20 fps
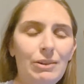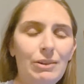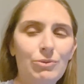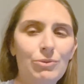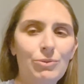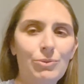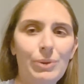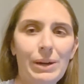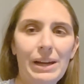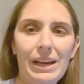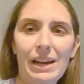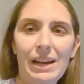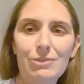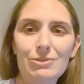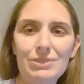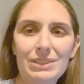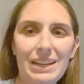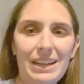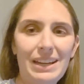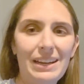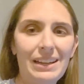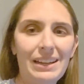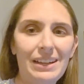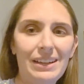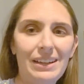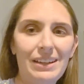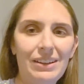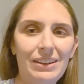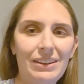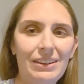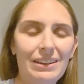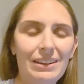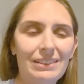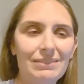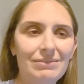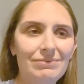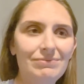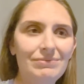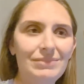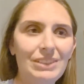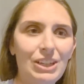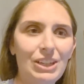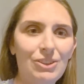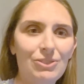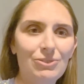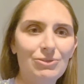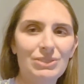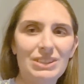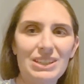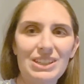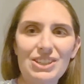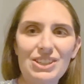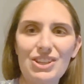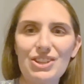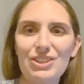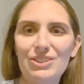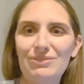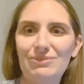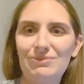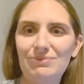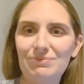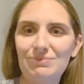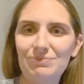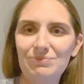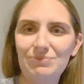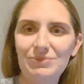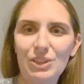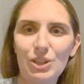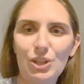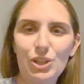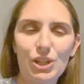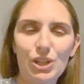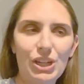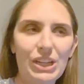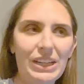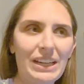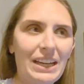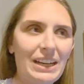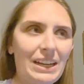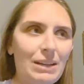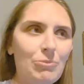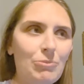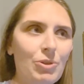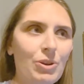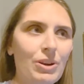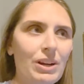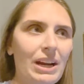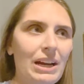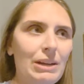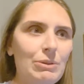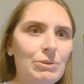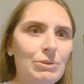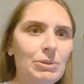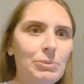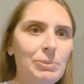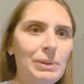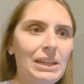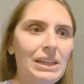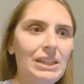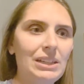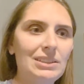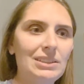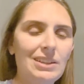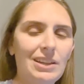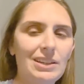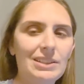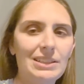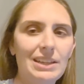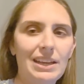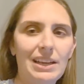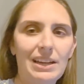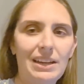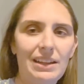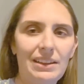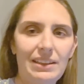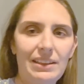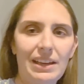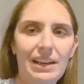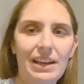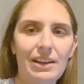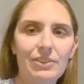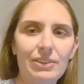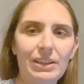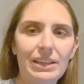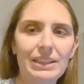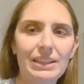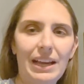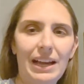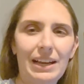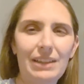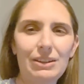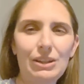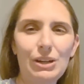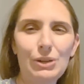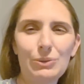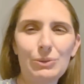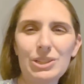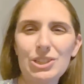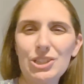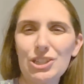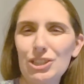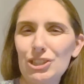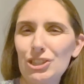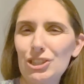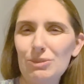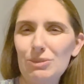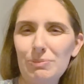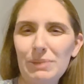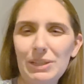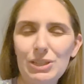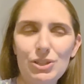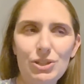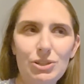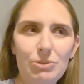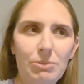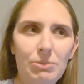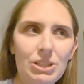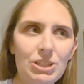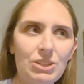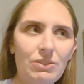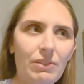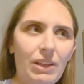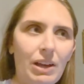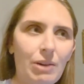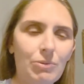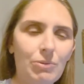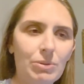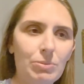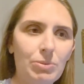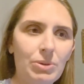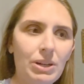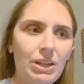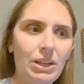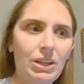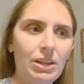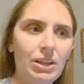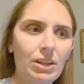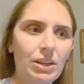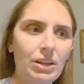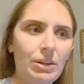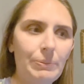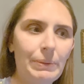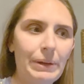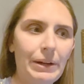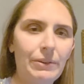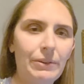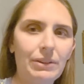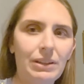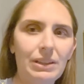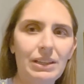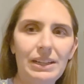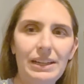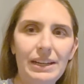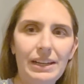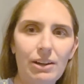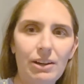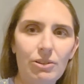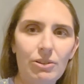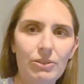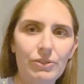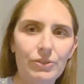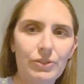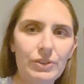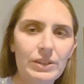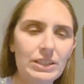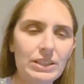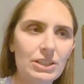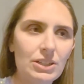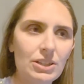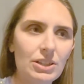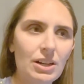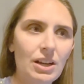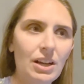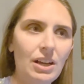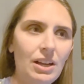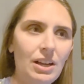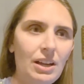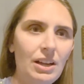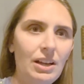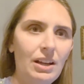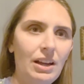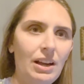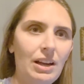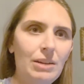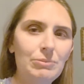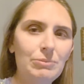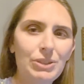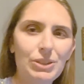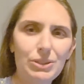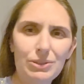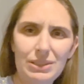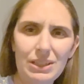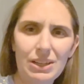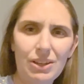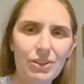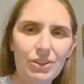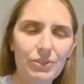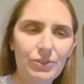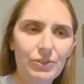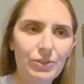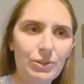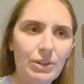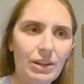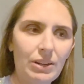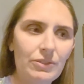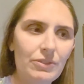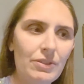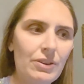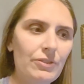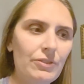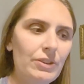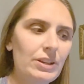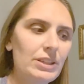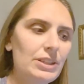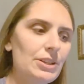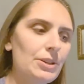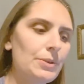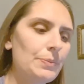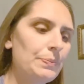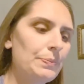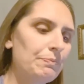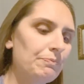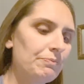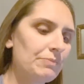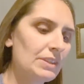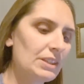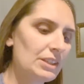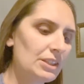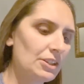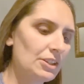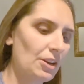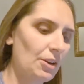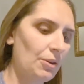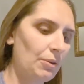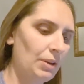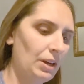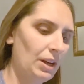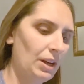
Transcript: way outdated, you know, doesn't look good anymore. I will be tossing anything out like that, which there shouldn't be too much of that. We're pretty good about cleaning out our freezer, using all the food out of our freezer. So